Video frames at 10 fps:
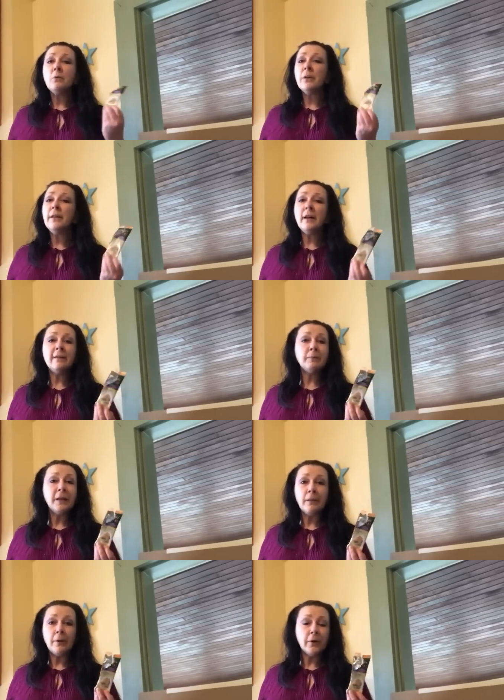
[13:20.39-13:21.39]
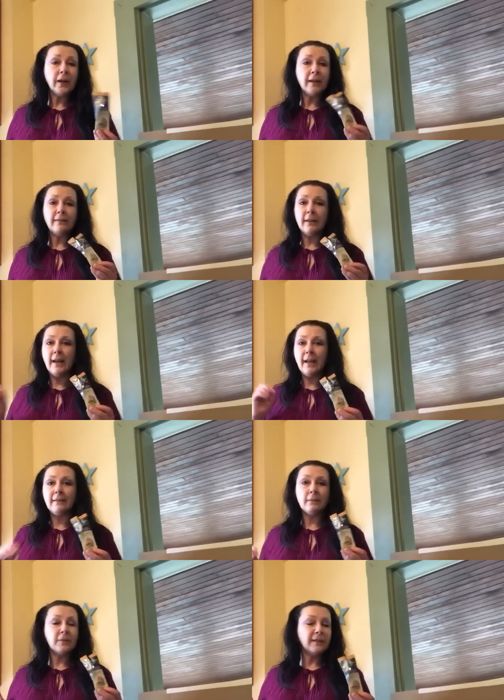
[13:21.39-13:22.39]
Really nice peanut butter taste, and it
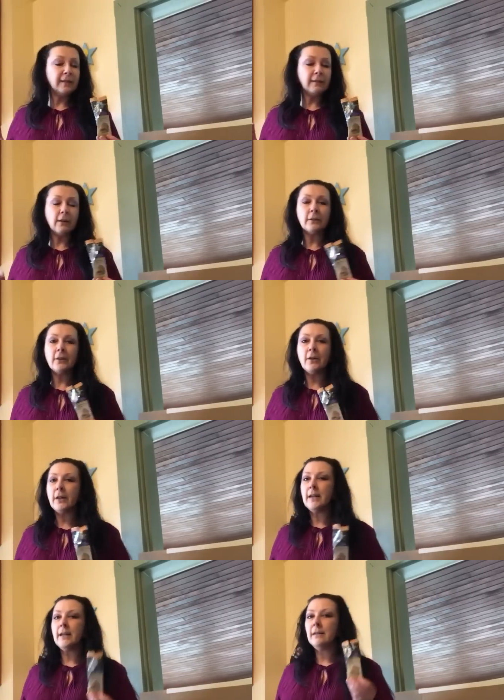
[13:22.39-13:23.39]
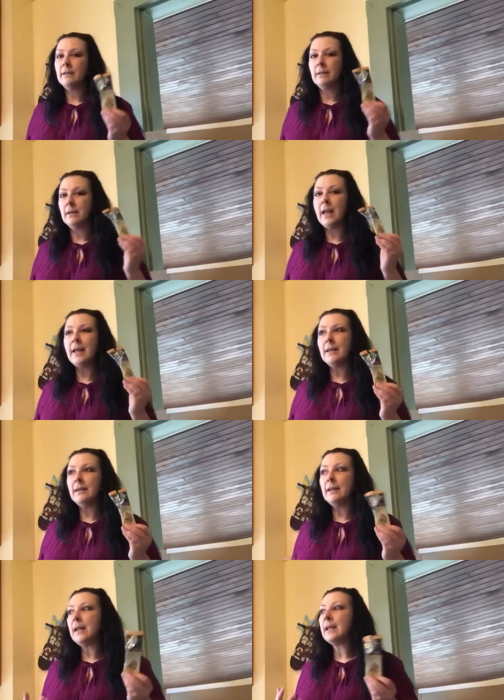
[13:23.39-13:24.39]
had some sea salt on it,
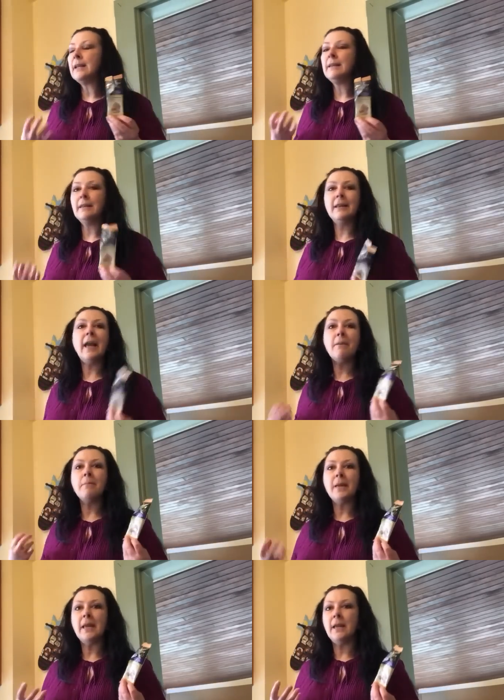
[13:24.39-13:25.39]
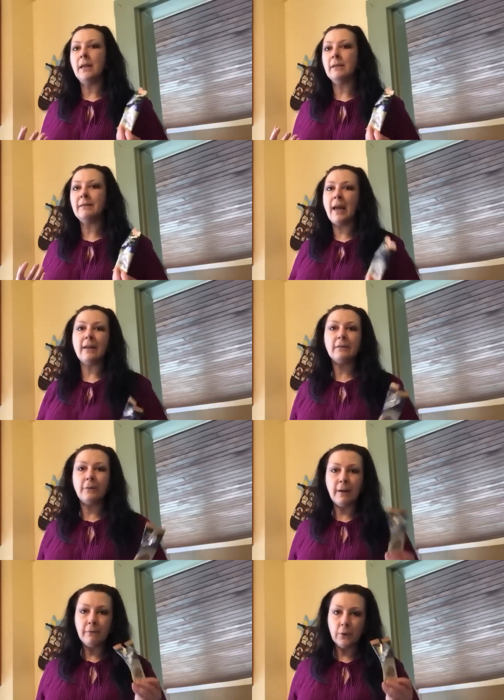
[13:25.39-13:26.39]
and it kept me
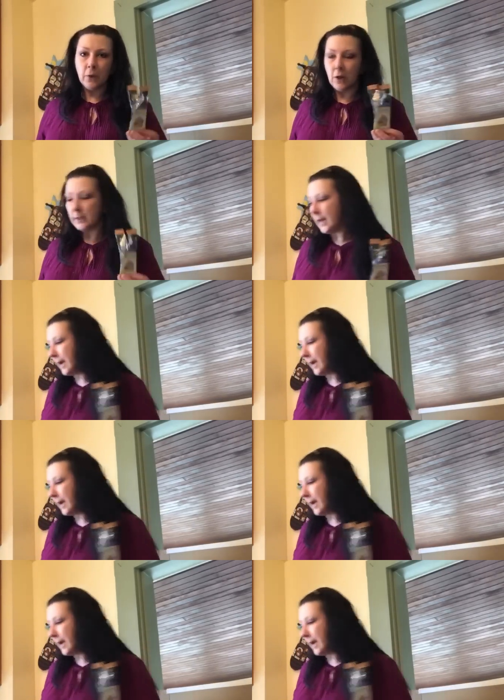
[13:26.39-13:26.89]
satisfied for a long